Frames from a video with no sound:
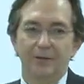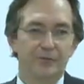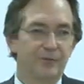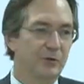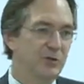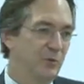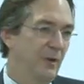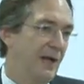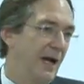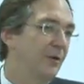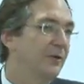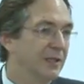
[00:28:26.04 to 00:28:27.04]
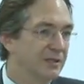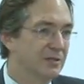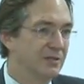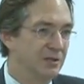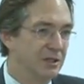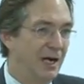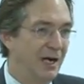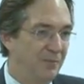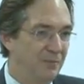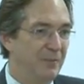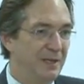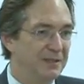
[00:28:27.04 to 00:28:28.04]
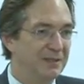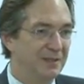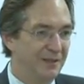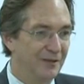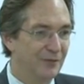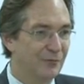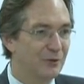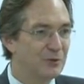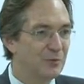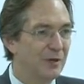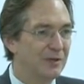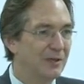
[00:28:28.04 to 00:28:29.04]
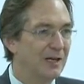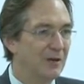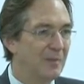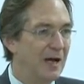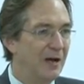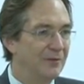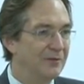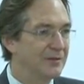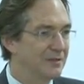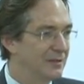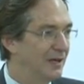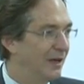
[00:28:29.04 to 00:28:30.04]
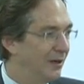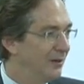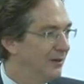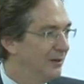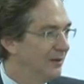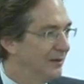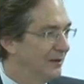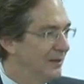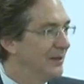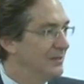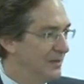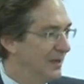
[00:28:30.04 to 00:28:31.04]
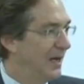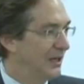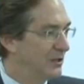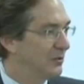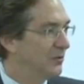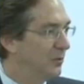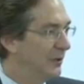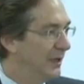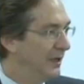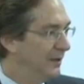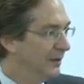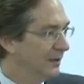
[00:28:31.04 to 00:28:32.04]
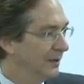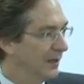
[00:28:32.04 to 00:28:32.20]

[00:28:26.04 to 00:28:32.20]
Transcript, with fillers: the first one out gets the job, basically. The first one to come out of the cell is the next queen.